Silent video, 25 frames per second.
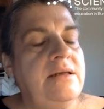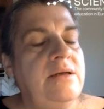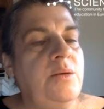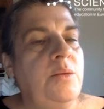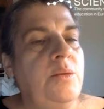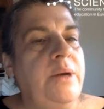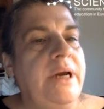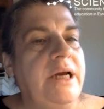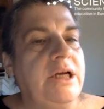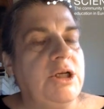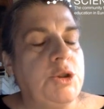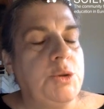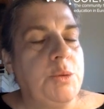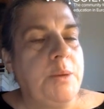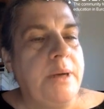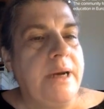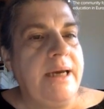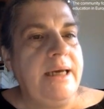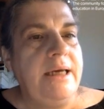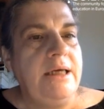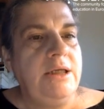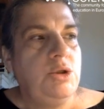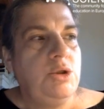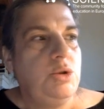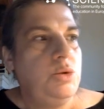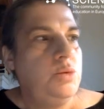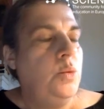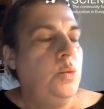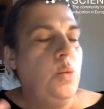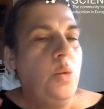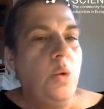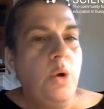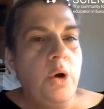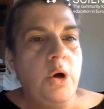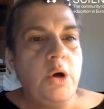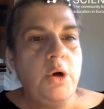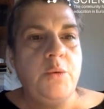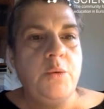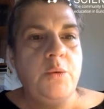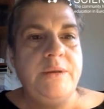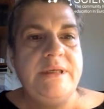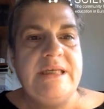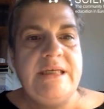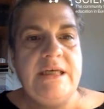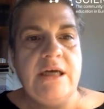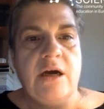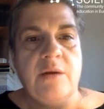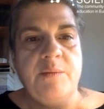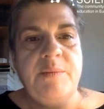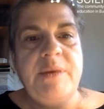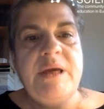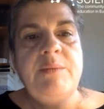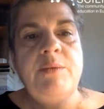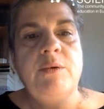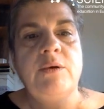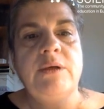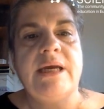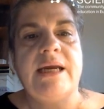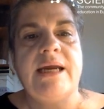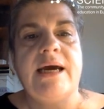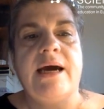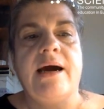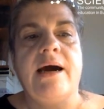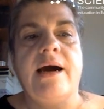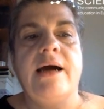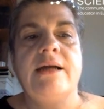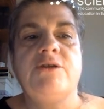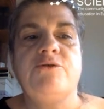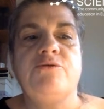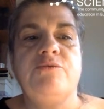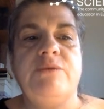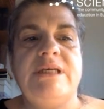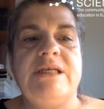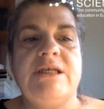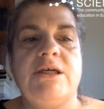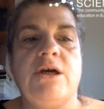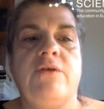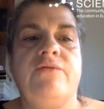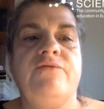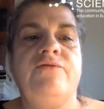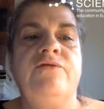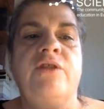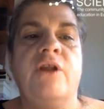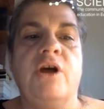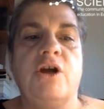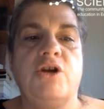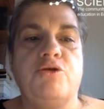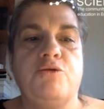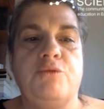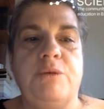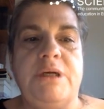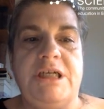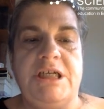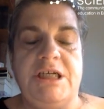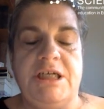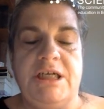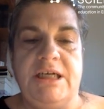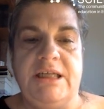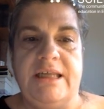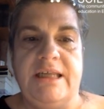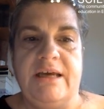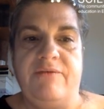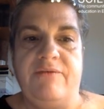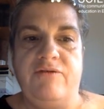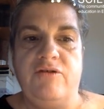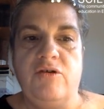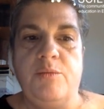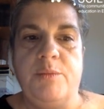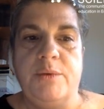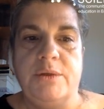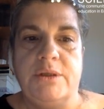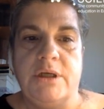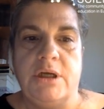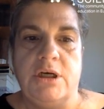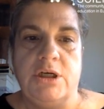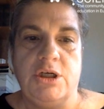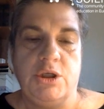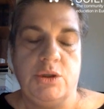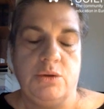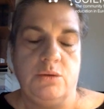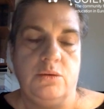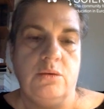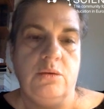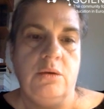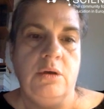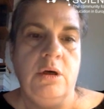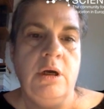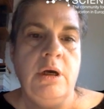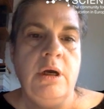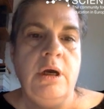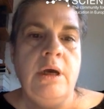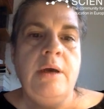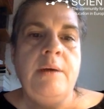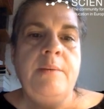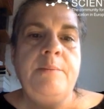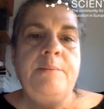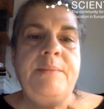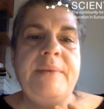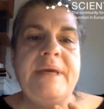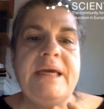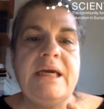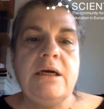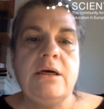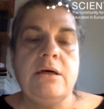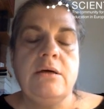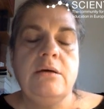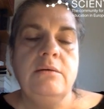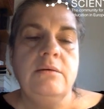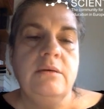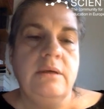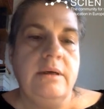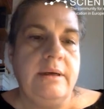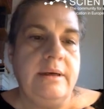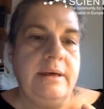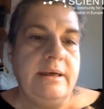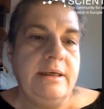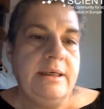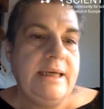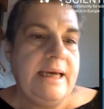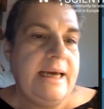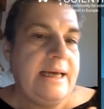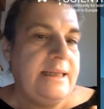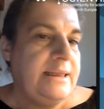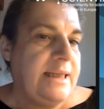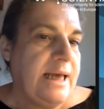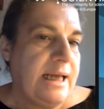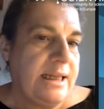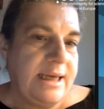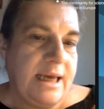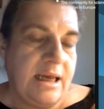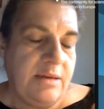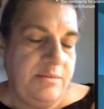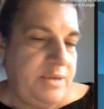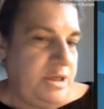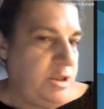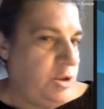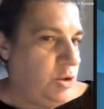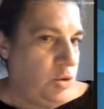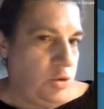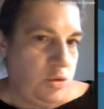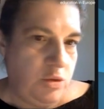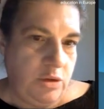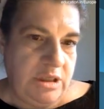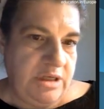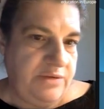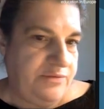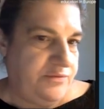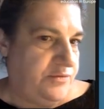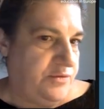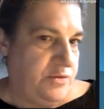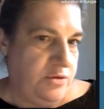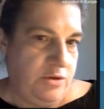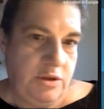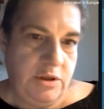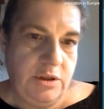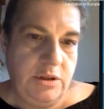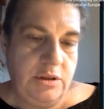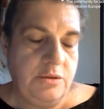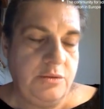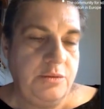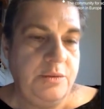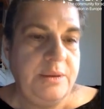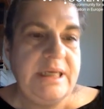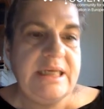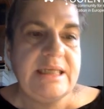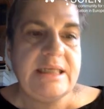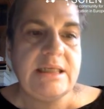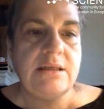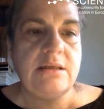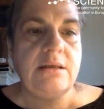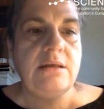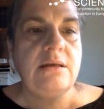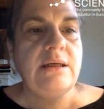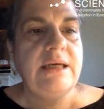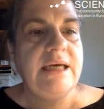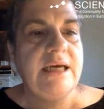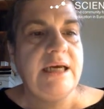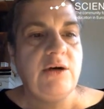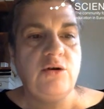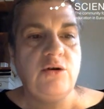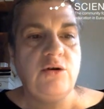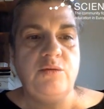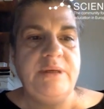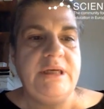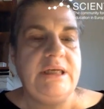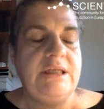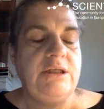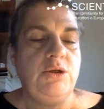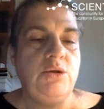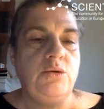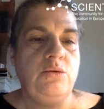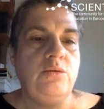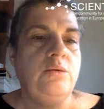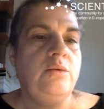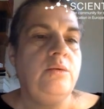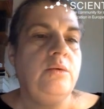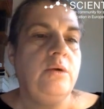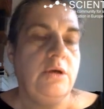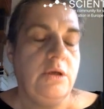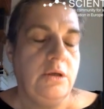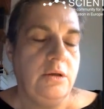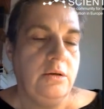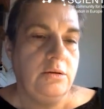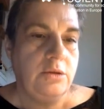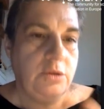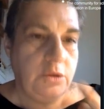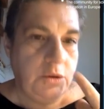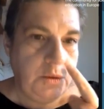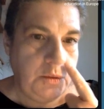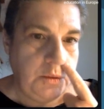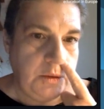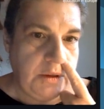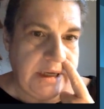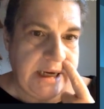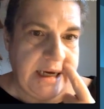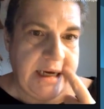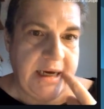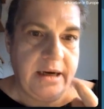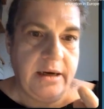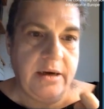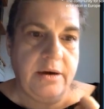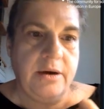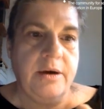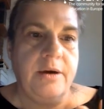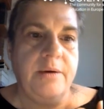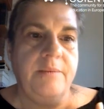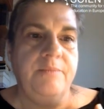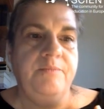we are trying to work with young people that are at risk of not reaching their full potential. And that can be due to different reasons. It could be due to their